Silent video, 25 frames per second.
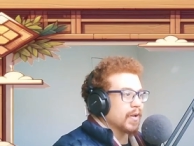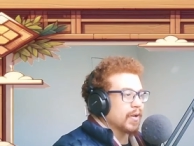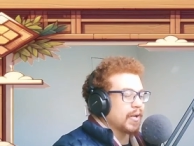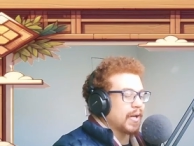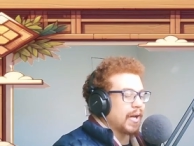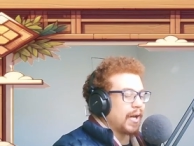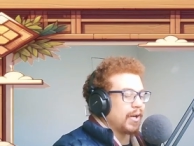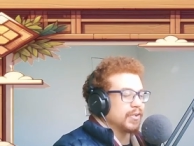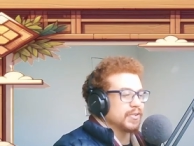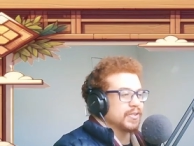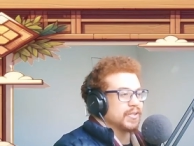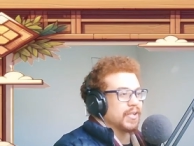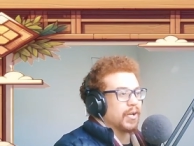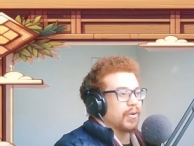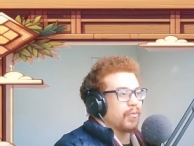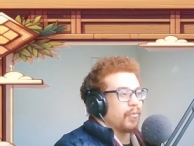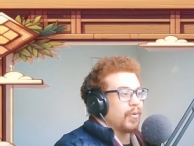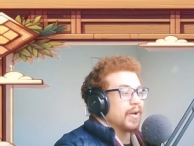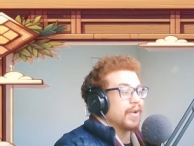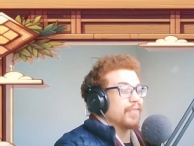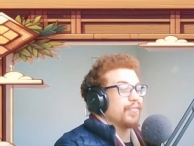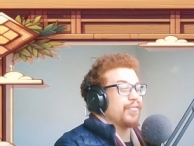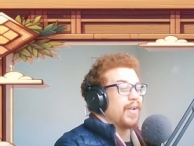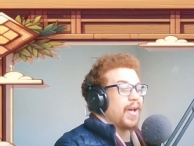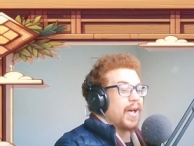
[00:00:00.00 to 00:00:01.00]
I was like,
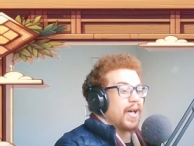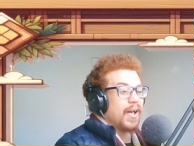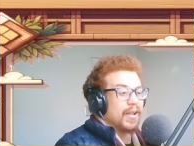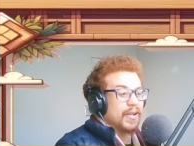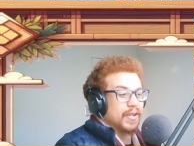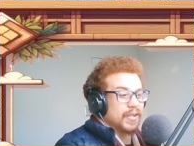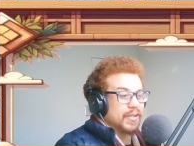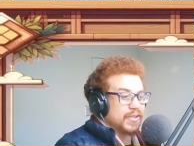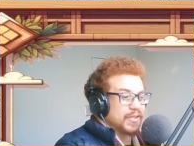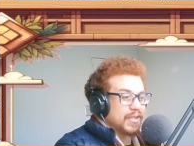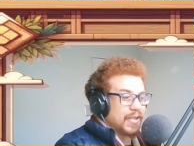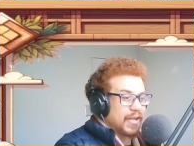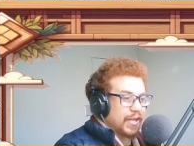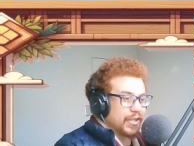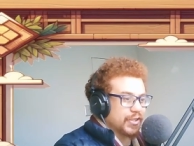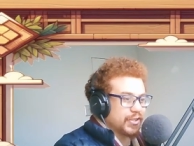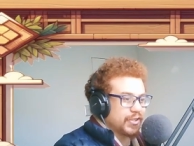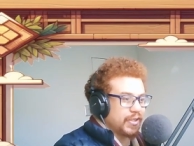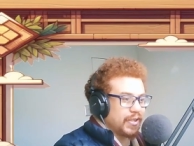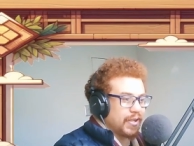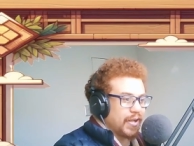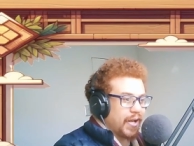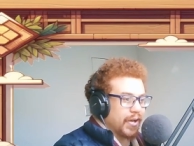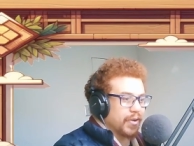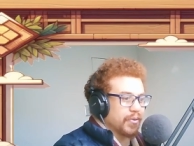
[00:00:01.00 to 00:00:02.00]
what if L is
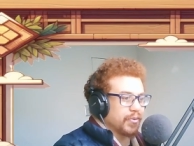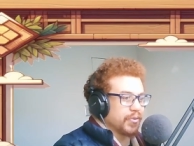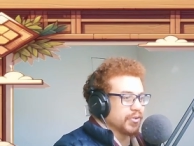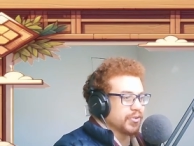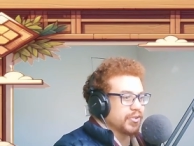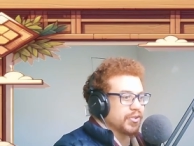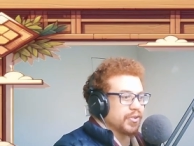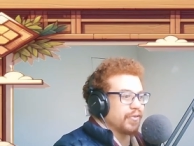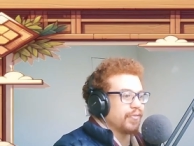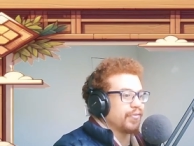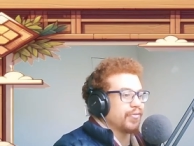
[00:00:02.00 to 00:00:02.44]
actually like also